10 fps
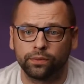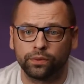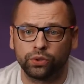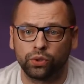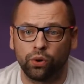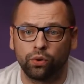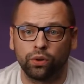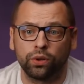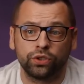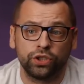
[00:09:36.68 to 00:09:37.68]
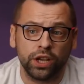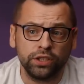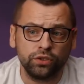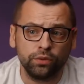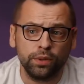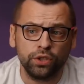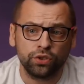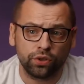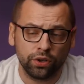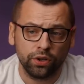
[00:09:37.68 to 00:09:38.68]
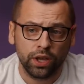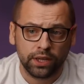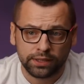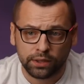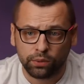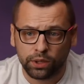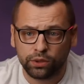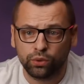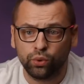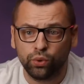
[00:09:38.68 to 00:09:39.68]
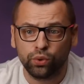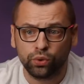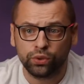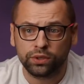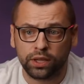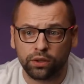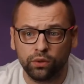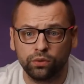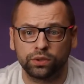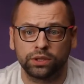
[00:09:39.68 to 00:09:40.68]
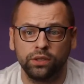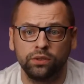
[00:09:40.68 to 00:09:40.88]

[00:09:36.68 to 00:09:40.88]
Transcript: So, just to be sure that we do use the new set